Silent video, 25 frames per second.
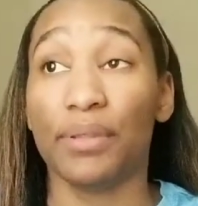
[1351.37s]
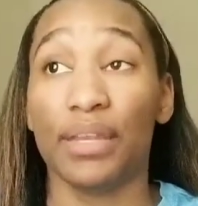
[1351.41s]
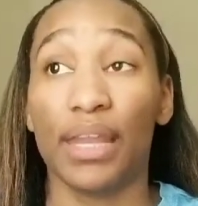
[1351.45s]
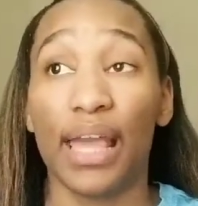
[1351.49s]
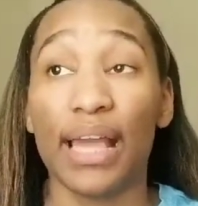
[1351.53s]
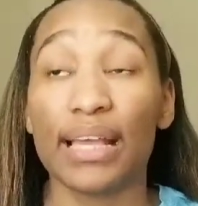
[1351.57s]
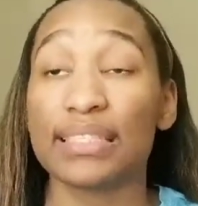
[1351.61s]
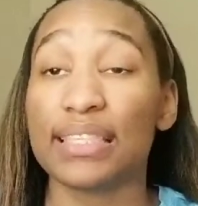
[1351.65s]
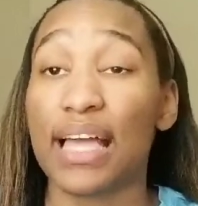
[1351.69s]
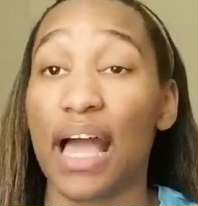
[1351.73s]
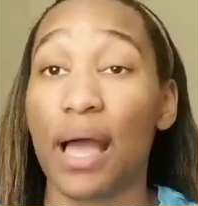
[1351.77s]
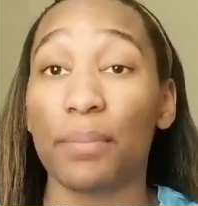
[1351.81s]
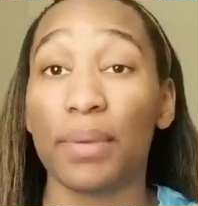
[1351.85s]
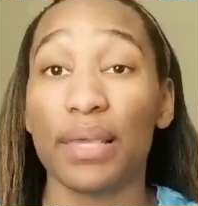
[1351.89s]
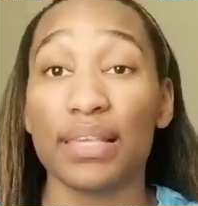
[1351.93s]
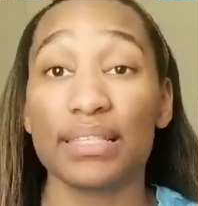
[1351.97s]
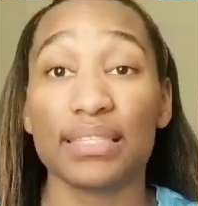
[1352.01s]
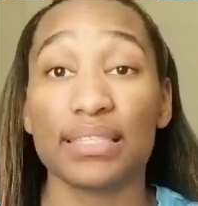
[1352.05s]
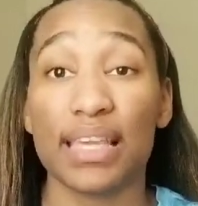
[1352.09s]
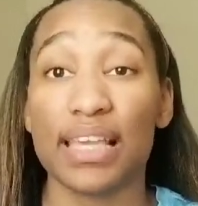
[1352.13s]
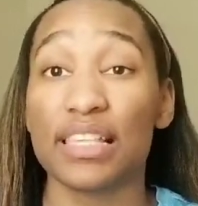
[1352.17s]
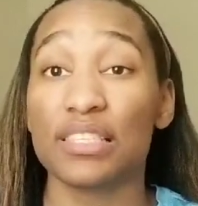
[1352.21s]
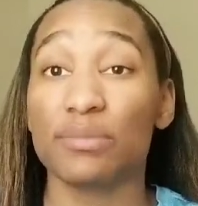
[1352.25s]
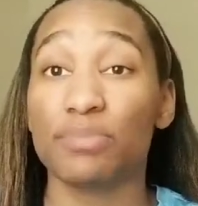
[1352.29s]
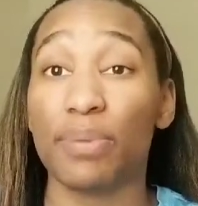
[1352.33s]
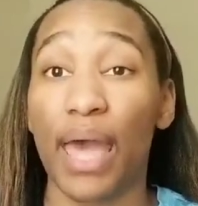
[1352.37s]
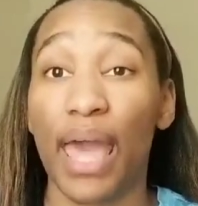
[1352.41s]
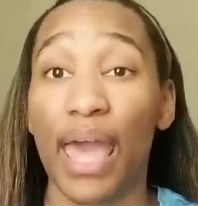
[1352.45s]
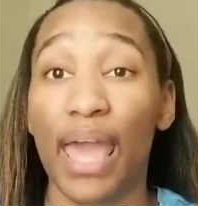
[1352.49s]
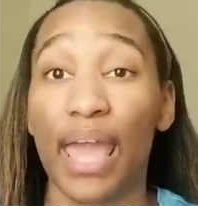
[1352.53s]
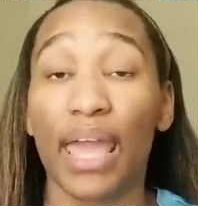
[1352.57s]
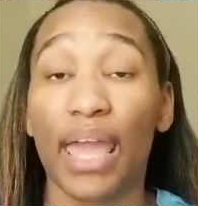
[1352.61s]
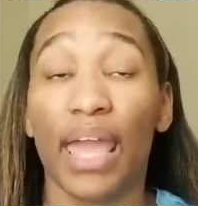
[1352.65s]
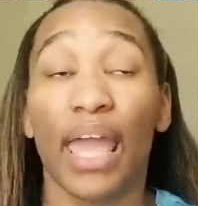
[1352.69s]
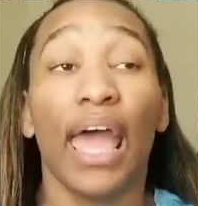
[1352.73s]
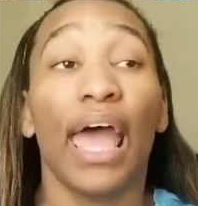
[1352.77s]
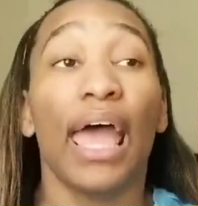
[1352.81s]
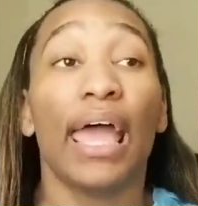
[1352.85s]
The next time he sees
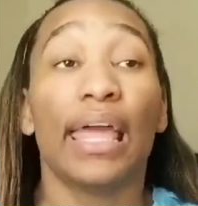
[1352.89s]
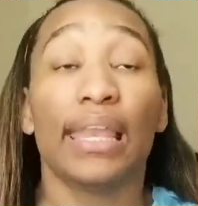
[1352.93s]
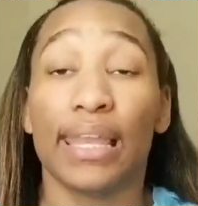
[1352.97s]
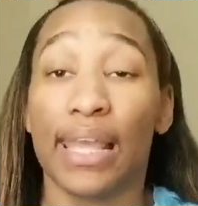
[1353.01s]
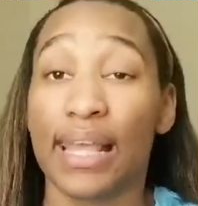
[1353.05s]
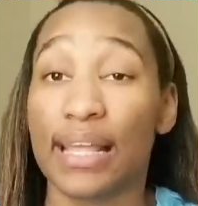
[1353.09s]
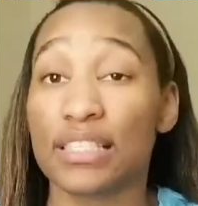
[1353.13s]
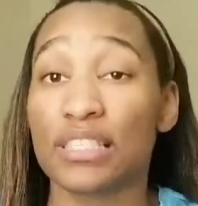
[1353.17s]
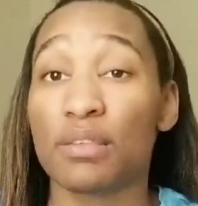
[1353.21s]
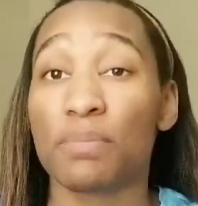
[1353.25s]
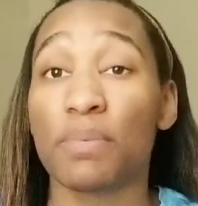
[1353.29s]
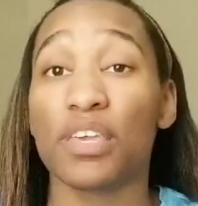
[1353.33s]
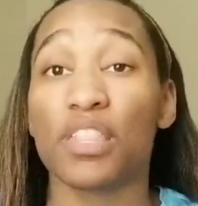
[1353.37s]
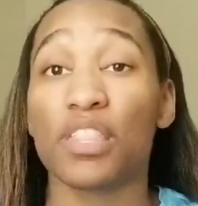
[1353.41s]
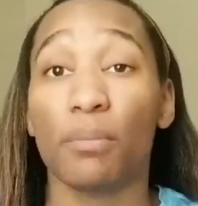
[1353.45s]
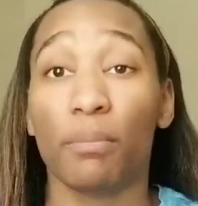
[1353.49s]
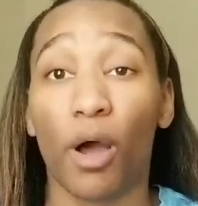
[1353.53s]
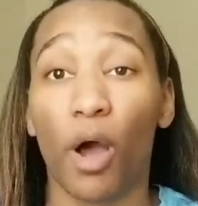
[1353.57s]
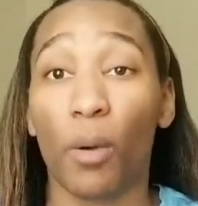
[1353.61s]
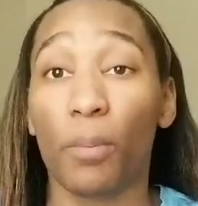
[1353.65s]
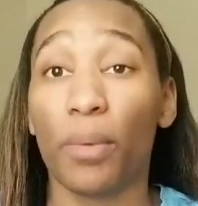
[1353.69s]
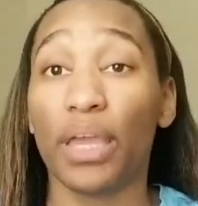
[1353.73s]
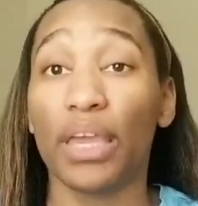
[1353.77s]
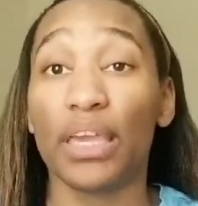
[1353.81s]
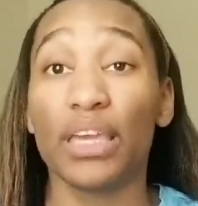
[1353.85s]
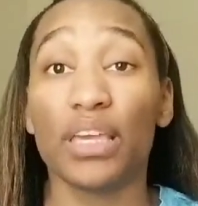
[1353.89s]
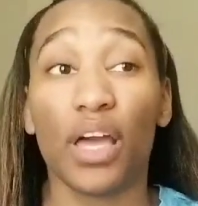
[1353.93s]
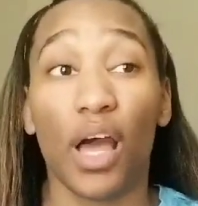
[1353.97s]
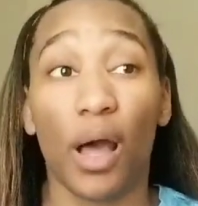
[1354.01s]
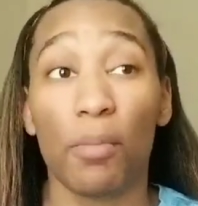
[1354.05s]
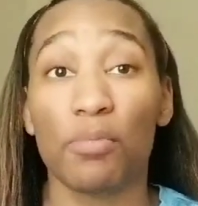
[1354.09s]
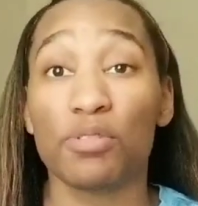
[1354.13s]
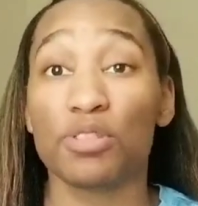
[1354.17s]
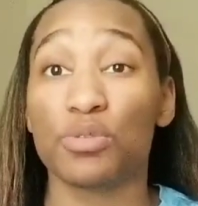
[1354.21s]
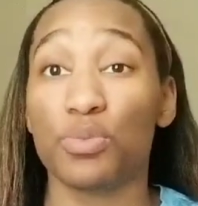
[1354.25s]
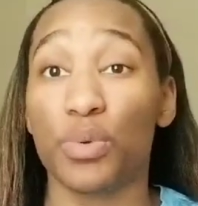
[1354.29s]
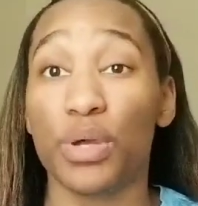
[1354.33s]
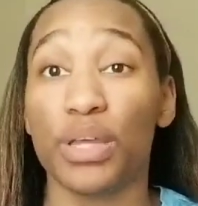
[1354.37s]
Bae needs to be the moment he
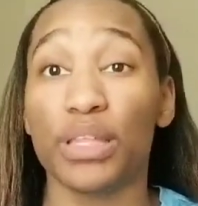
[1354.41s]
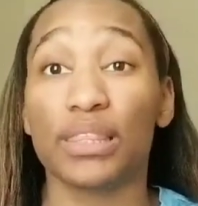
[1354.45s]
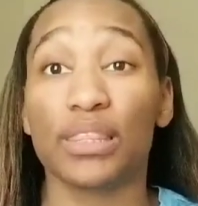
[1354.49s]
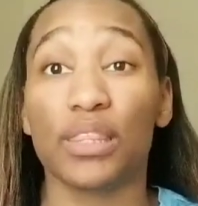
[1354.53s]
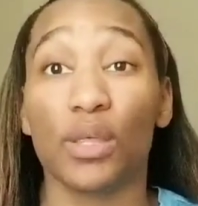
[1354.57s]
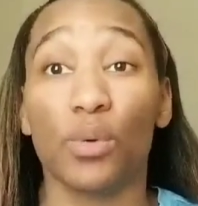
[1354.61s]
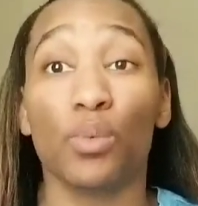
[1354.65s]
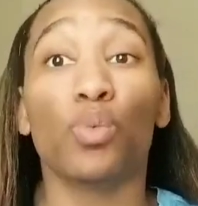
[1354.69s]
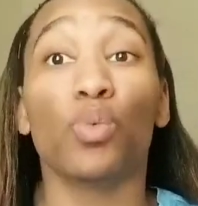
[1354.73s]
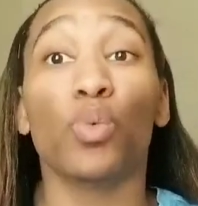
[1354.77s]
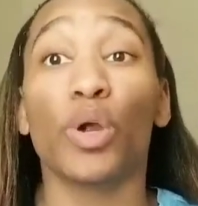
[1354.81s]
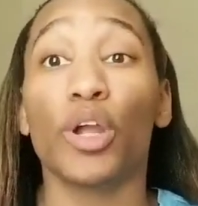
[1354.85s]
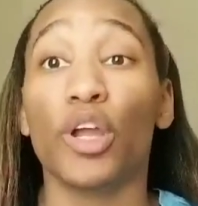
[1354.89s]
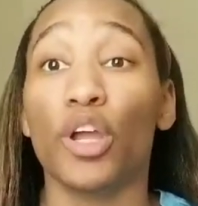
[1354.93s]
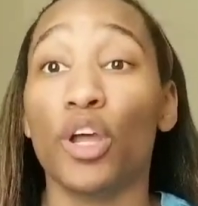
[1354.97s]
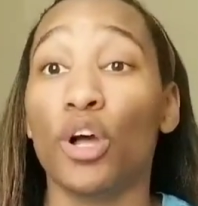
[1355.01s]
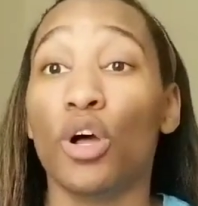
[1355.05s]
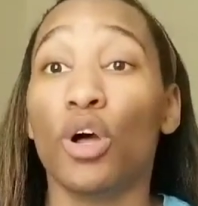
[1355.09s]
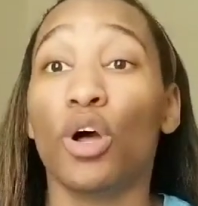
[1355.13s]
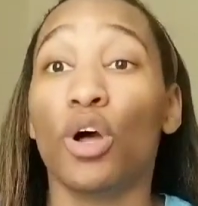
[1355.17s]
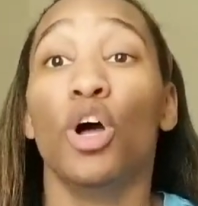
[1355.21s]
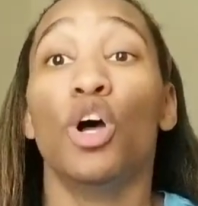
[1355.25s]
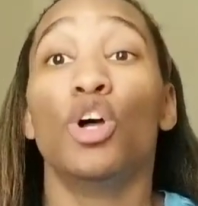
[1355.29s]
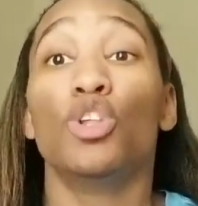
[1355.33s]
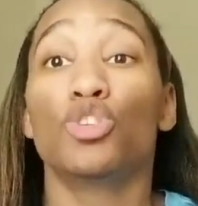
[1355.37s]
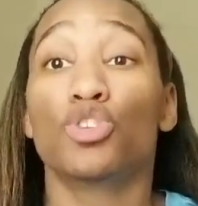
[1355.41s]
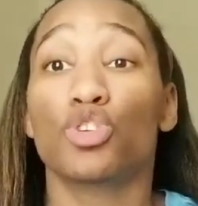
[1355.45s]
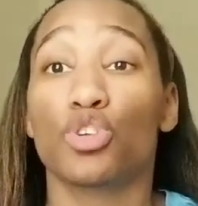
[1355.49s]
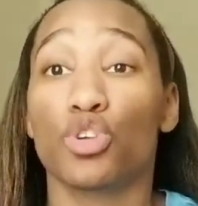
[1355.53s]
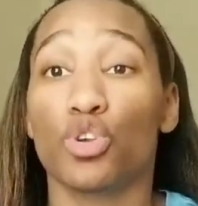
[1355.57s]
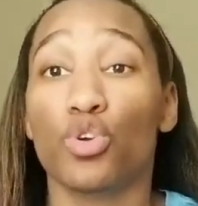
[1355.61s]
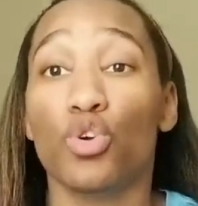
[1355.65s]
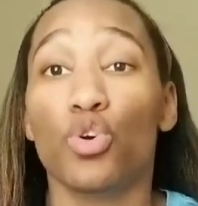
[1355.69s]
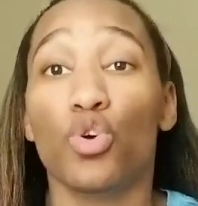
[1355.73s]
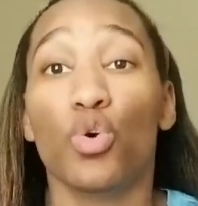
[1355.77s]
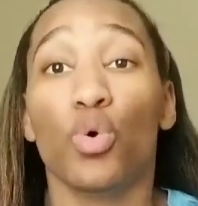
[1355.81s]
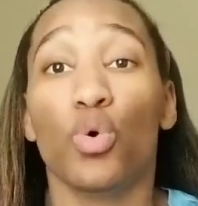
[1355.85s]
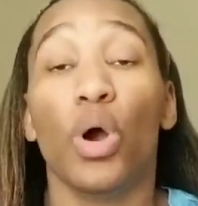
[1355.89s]
comes with the real,
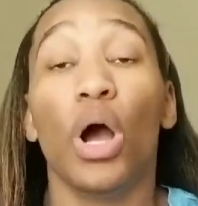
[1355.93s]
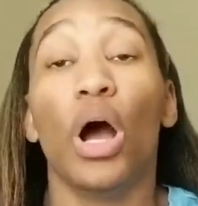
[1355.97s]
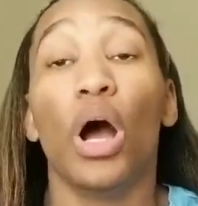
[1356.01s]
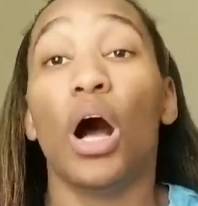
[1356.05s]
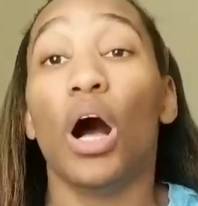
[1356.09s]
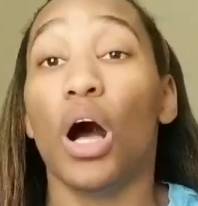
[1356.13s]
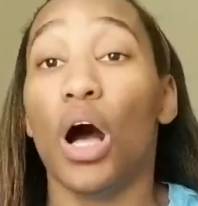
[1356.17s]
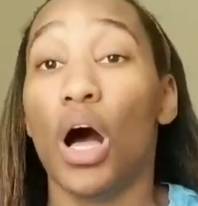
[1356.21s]
true,